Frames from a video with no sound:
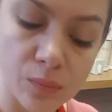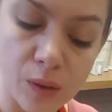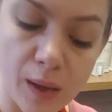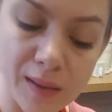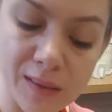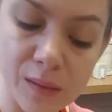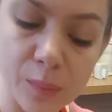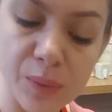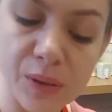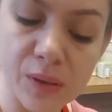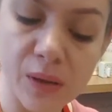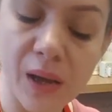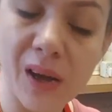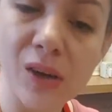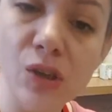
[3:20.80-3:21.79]
added a bit
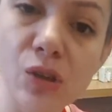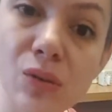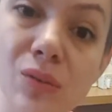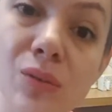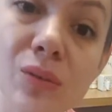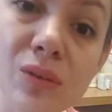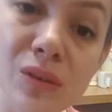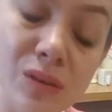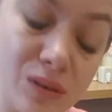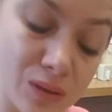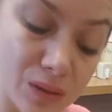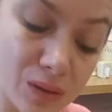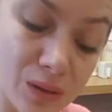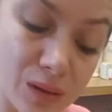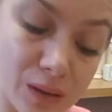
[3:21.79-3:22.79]
of Cajun
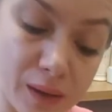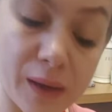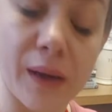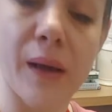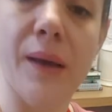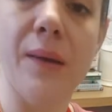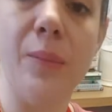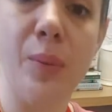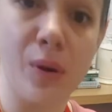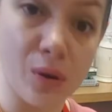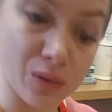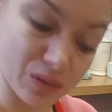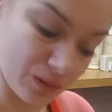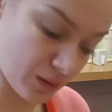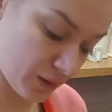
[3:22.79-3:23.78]
seasoning and
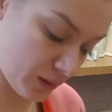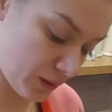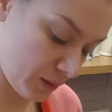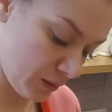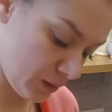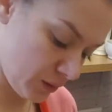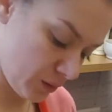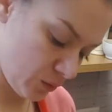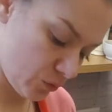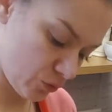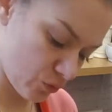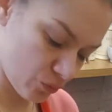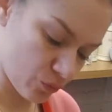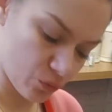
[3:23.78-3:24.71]
parsley, which all